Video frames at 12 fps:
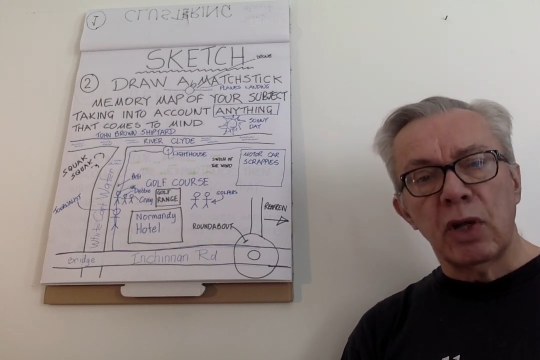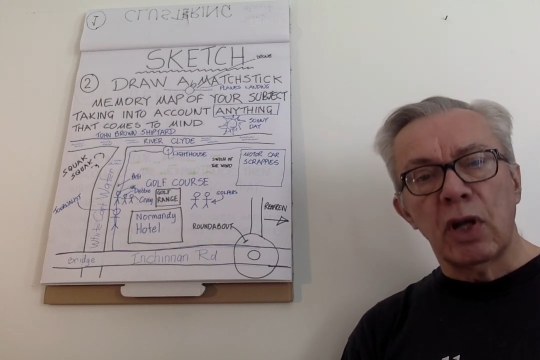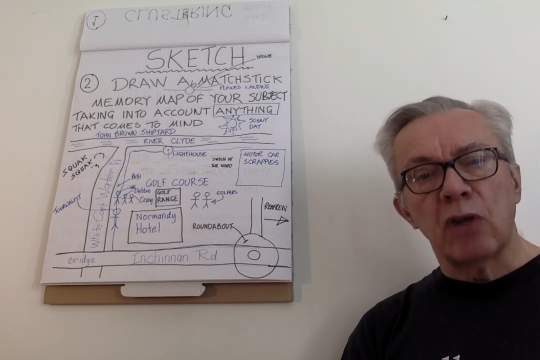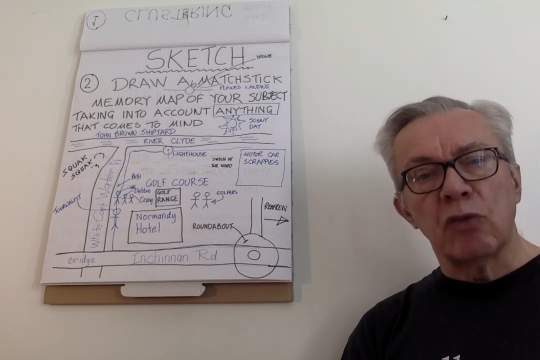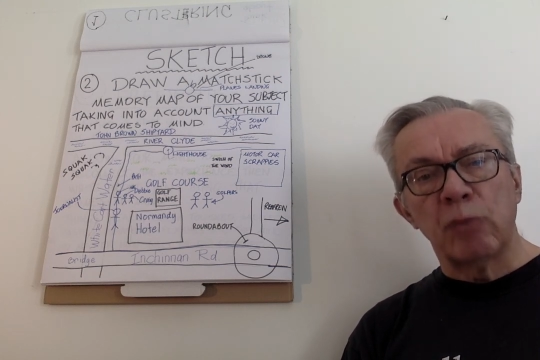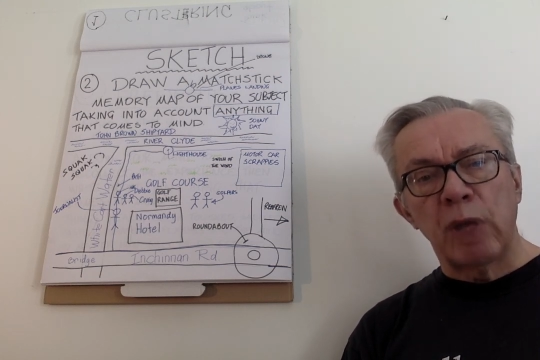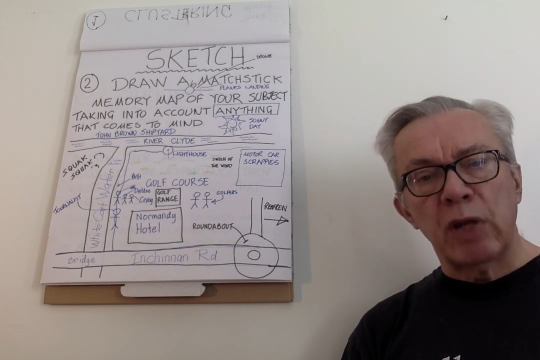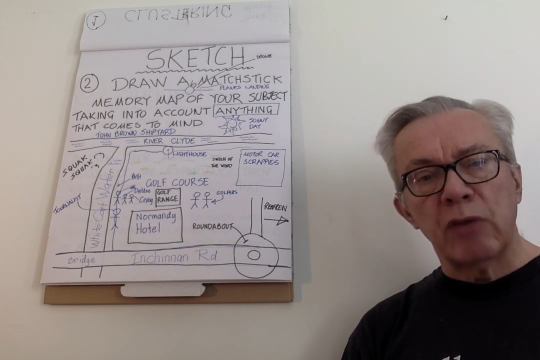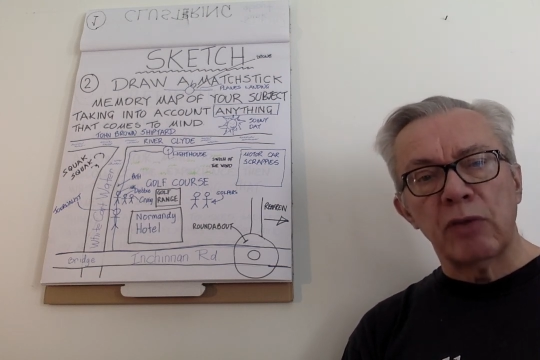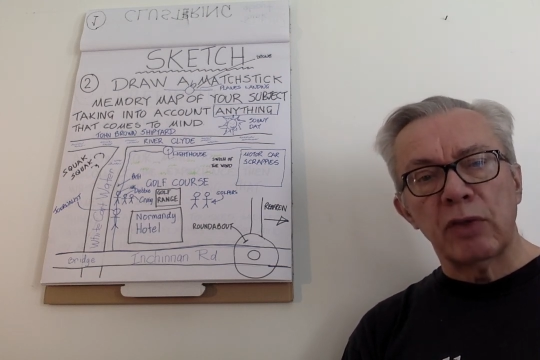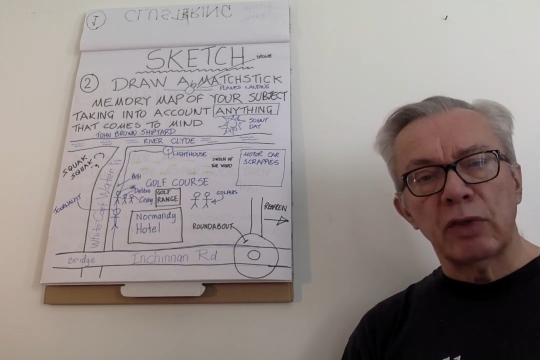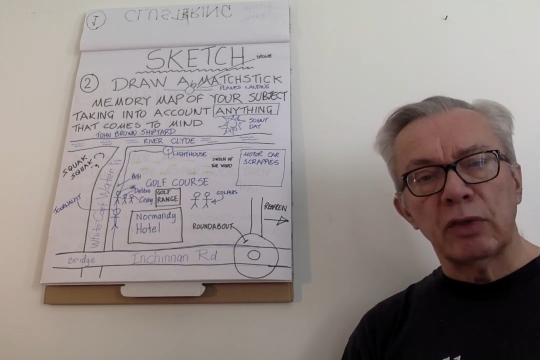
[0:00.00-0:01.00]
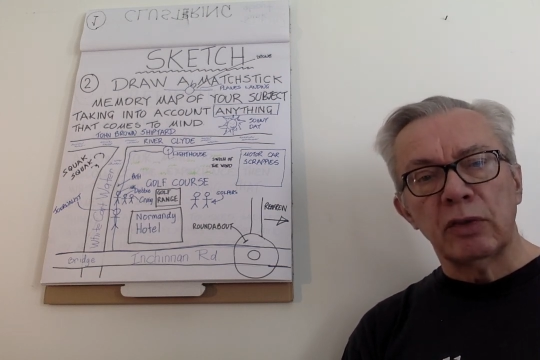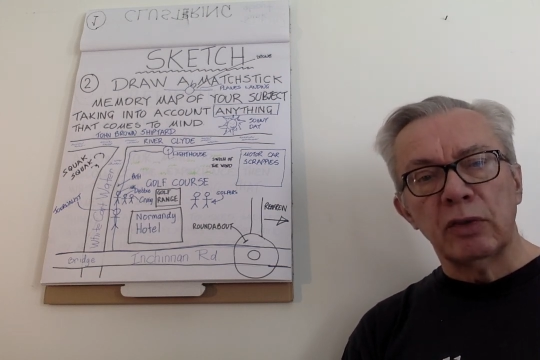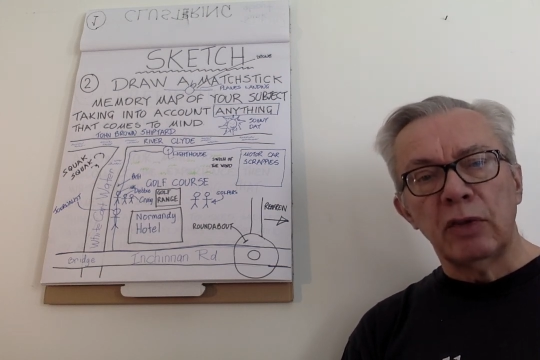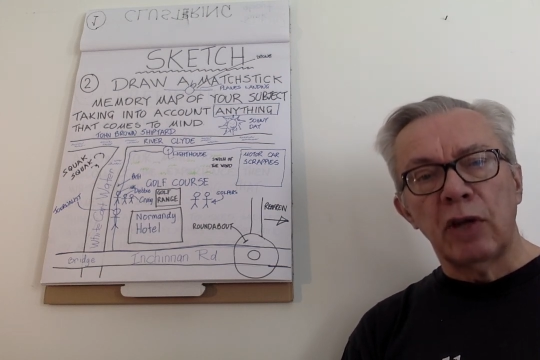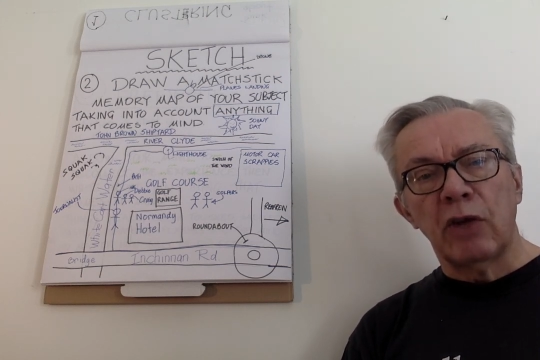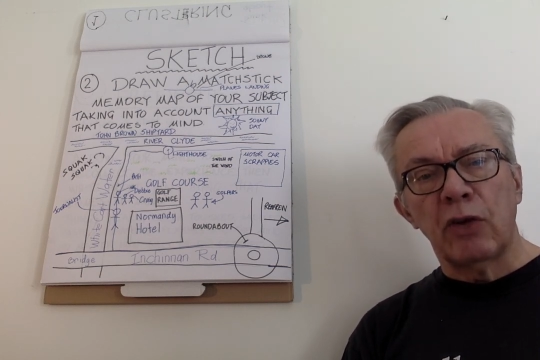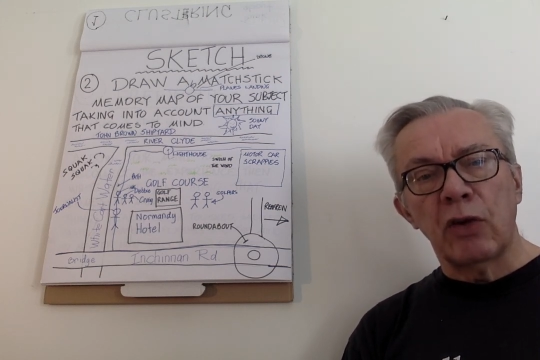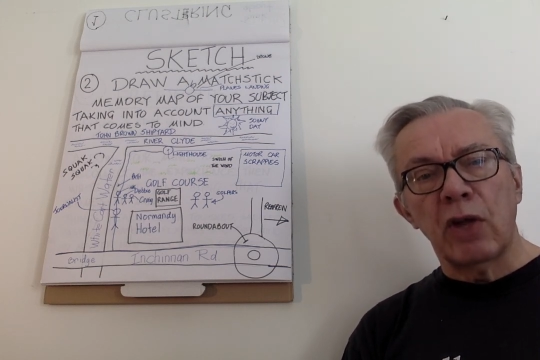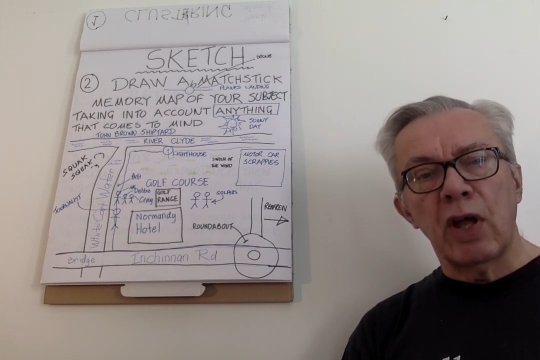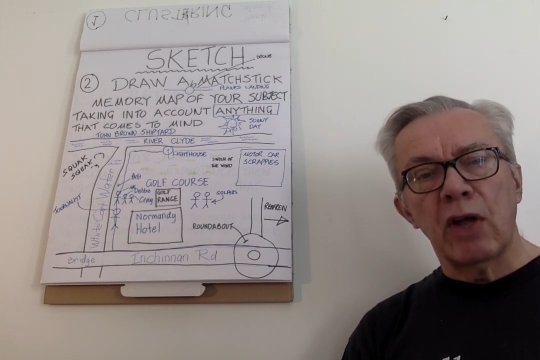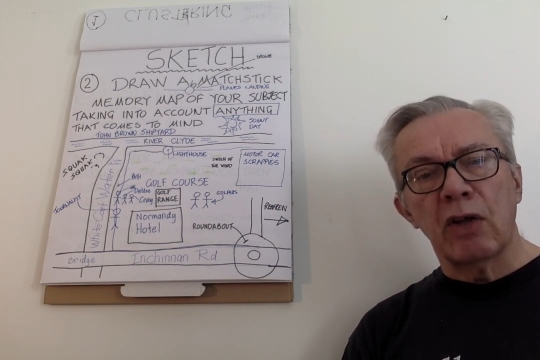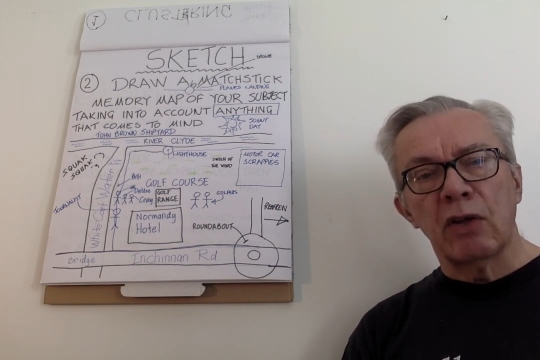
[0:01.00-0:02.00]
and of benefit and all
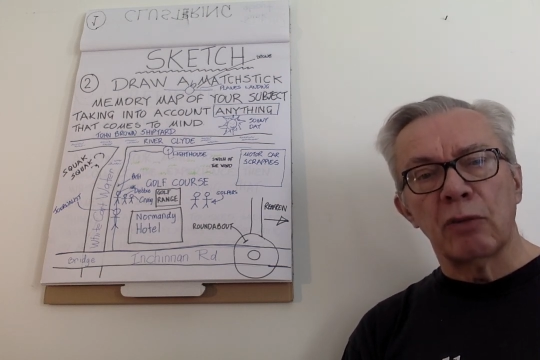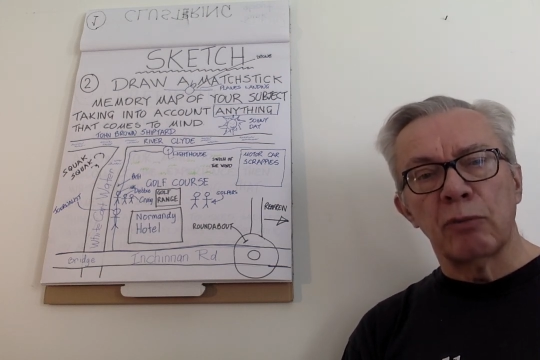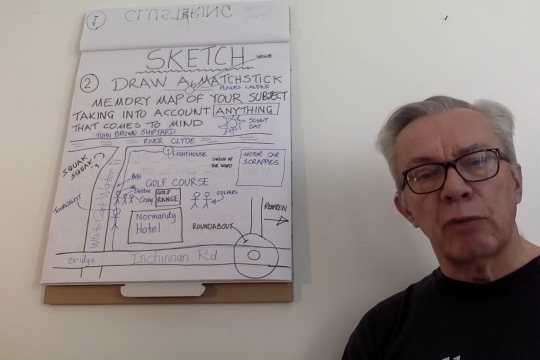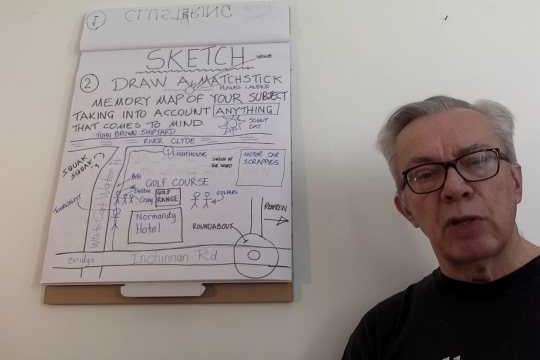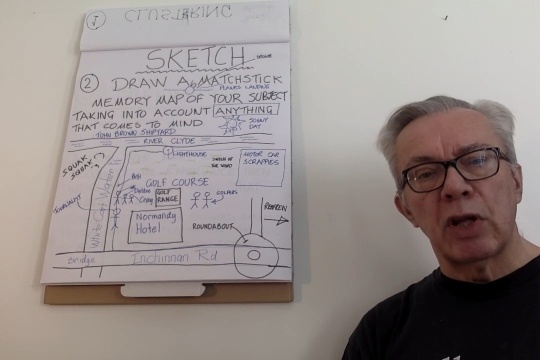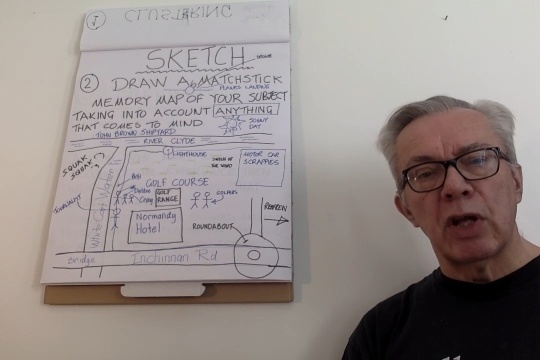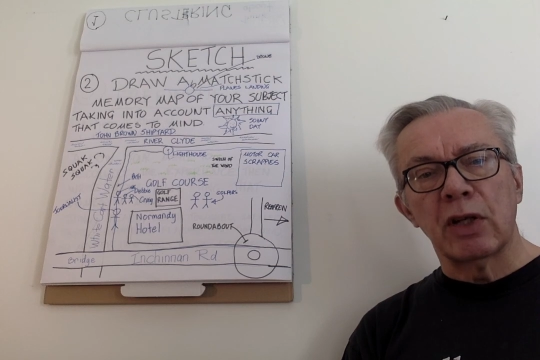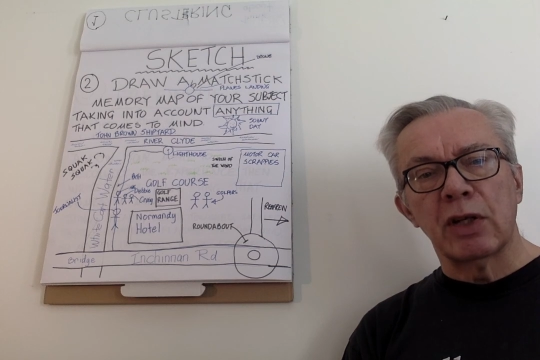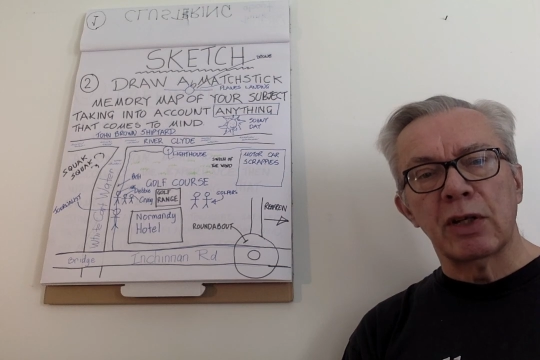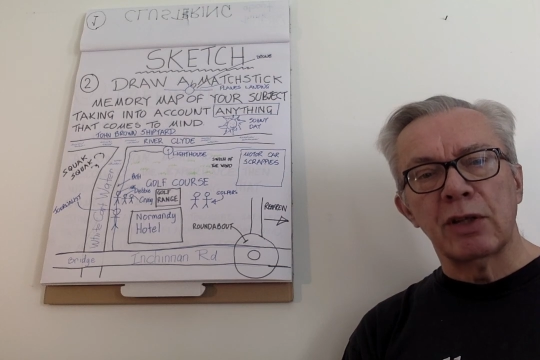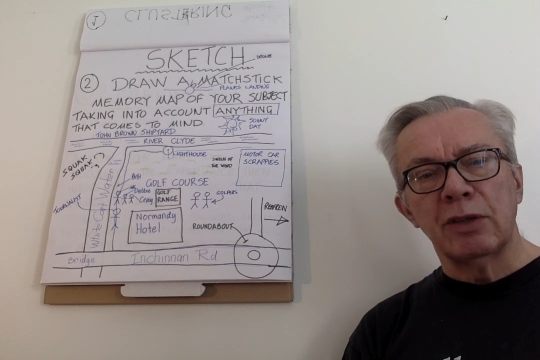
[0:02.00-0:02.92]
that malarkey.